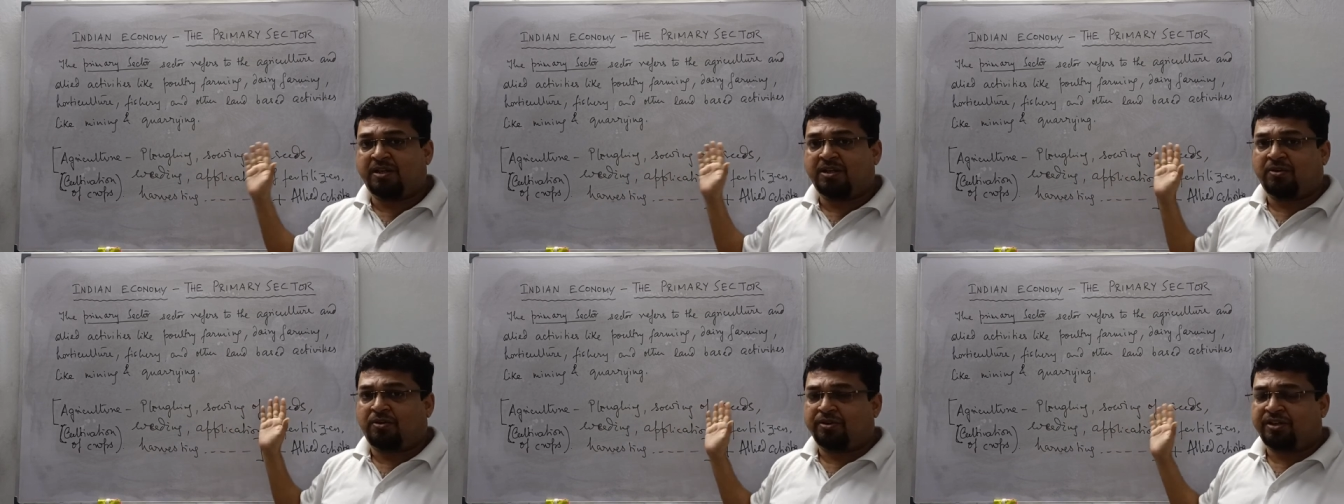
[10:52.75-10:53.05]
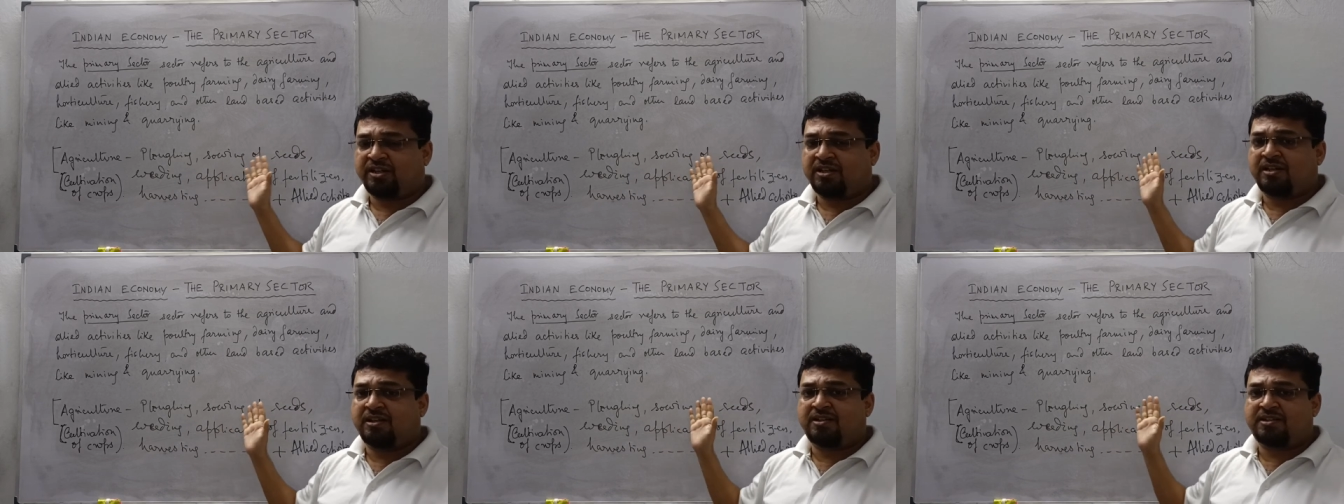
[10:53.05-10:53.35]

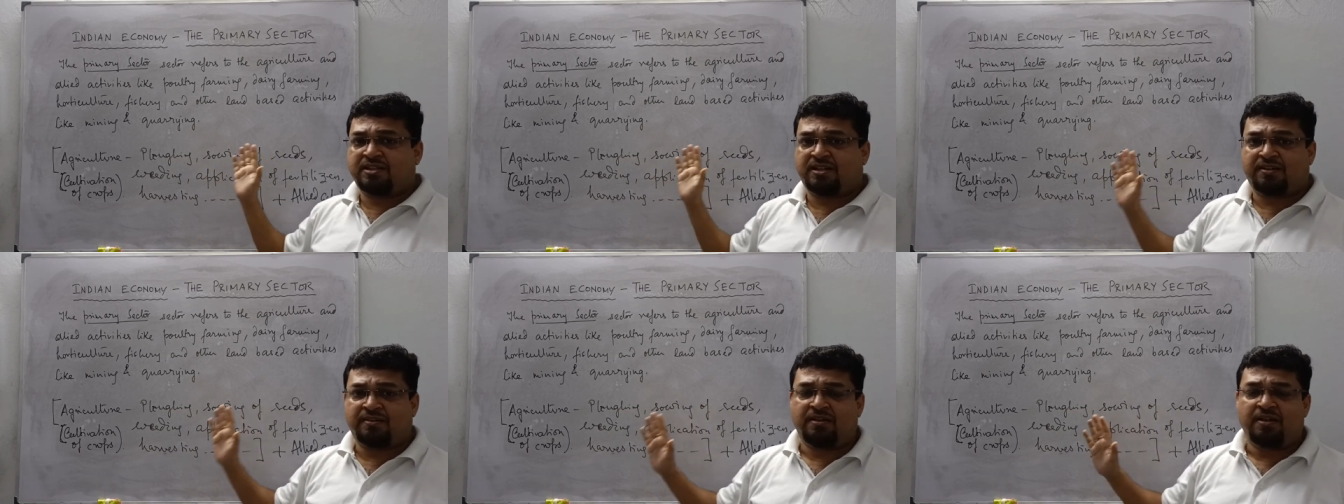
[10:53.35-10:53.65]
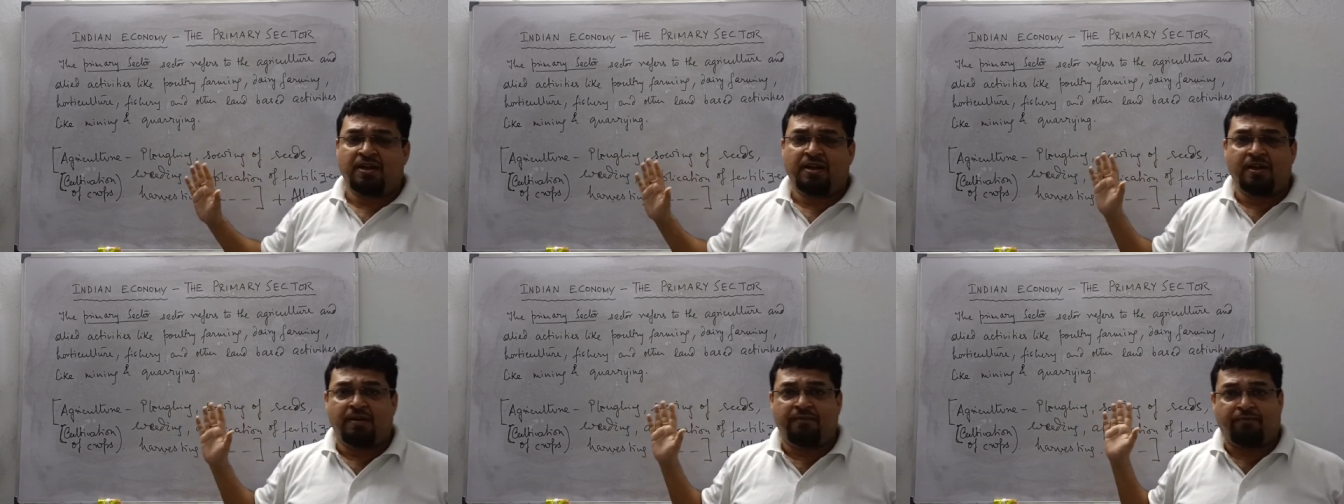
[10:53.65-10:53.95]
horticulture,
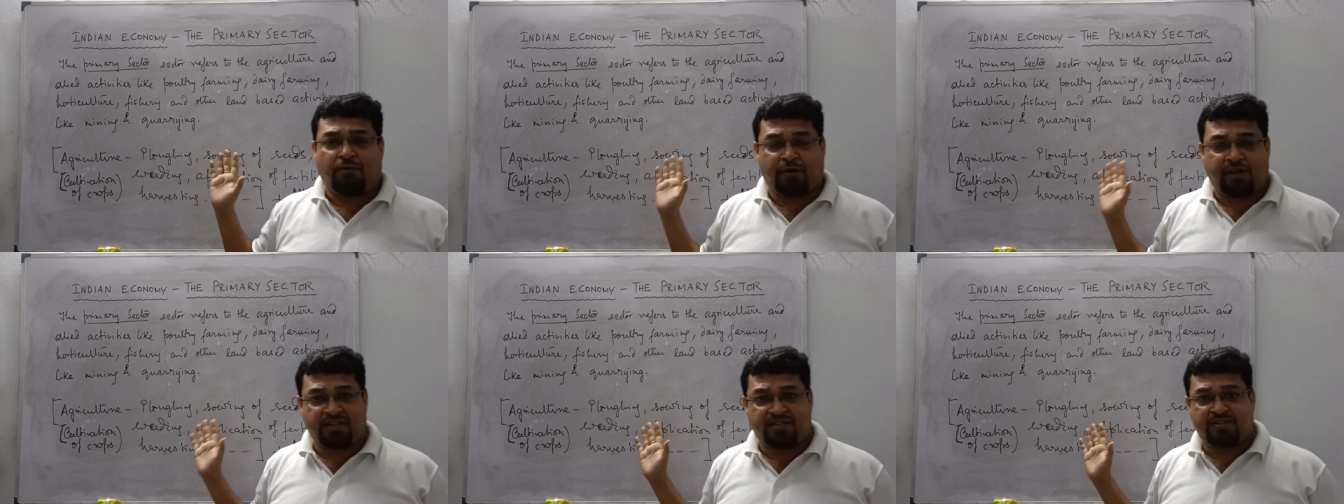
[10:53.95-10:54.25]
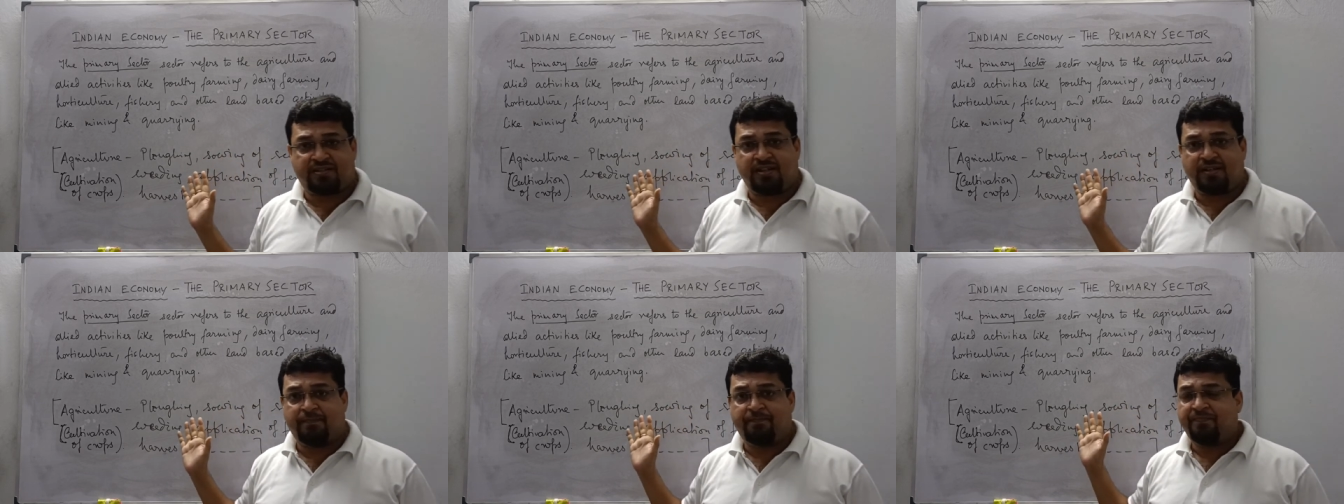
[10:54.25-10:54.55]

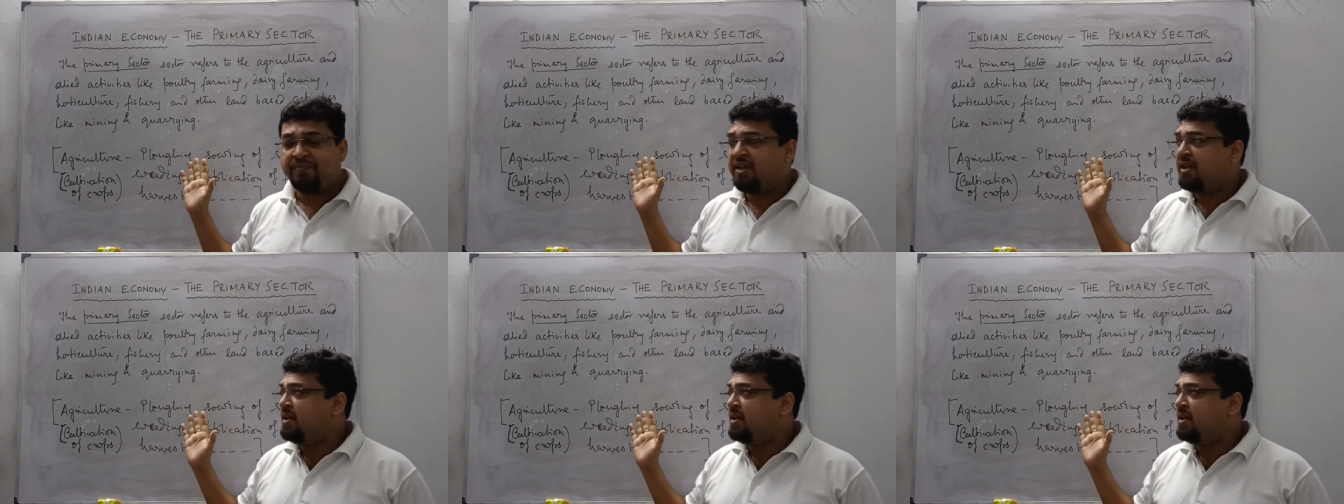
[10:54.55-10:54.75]
forestry,